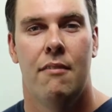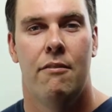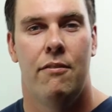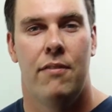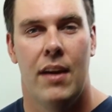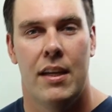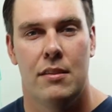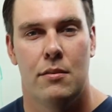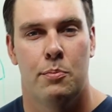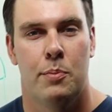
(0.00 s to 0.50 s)

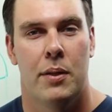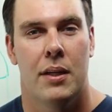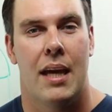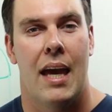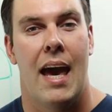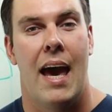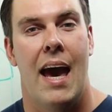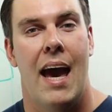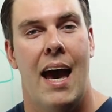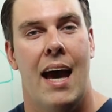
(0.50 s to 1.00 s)
Facebook
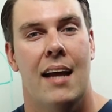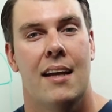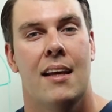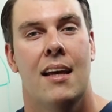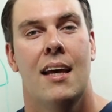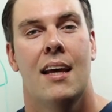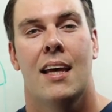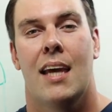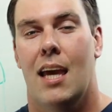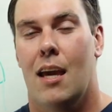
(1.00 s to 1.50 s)
ad
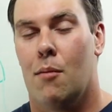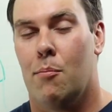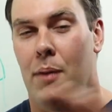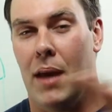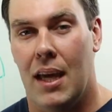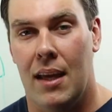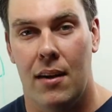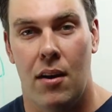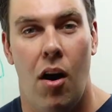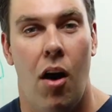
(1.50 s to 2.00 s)

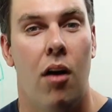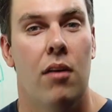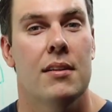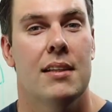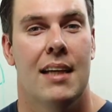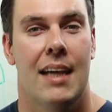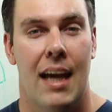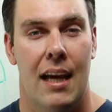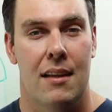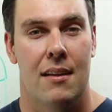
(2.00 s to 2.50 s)
campaign all
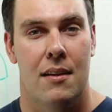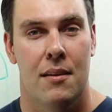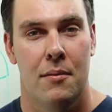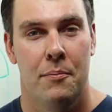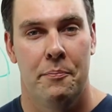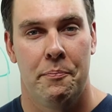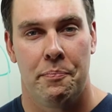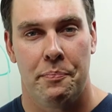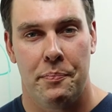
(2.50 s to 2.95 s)
together,